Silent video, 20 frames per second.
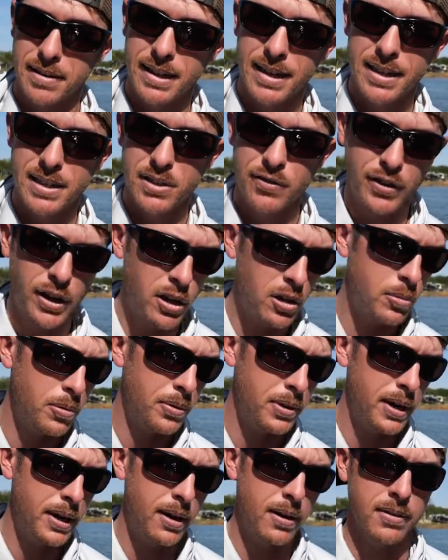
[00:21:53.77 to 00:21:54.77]
It is available
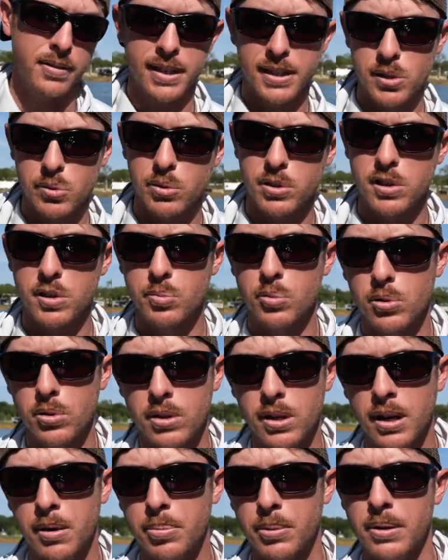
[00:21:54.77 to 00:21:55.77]
there. That's what's
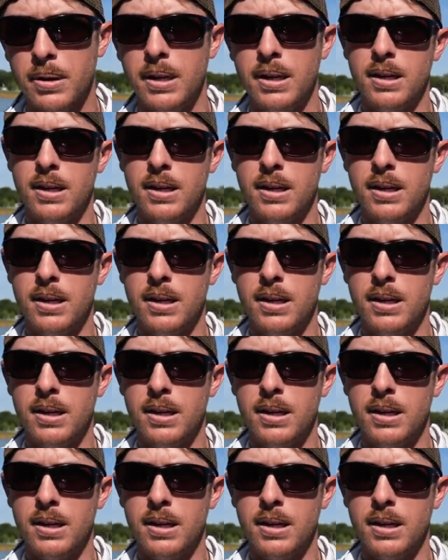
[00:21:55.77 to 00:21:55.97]
spooled up